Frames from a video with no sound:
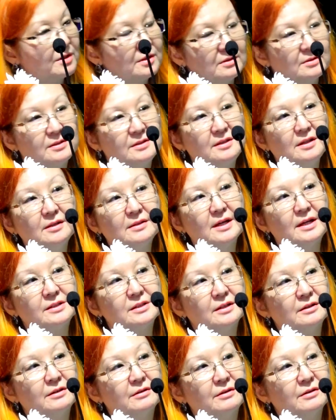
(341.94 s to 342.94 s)
see that
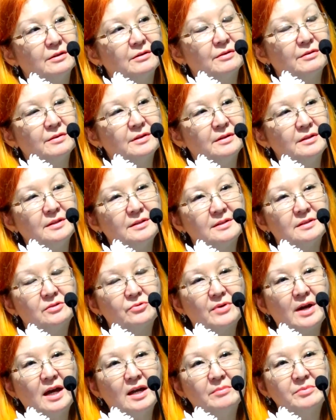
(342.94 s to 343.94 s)
these
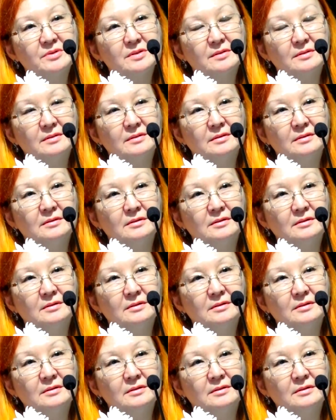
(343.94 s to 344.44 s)
tribes